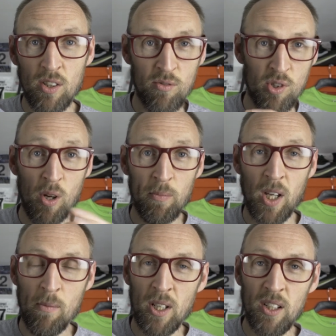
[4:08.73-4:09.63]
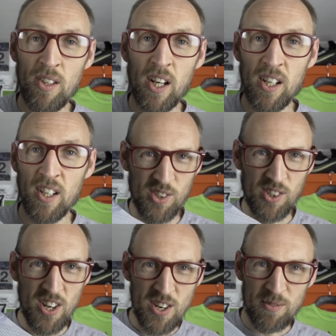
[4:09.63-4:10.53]
to stop them coming undone. It's
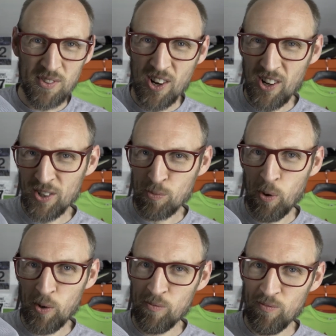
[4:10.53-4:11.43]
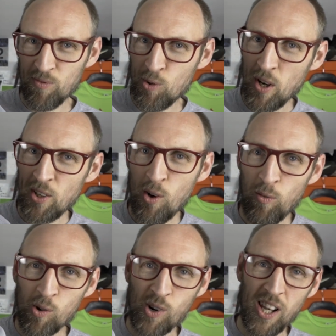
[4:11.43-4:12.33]
kind of odd but quite
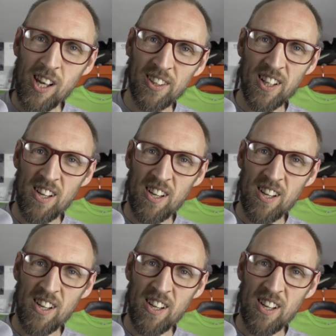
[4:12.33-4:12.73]
novel, I like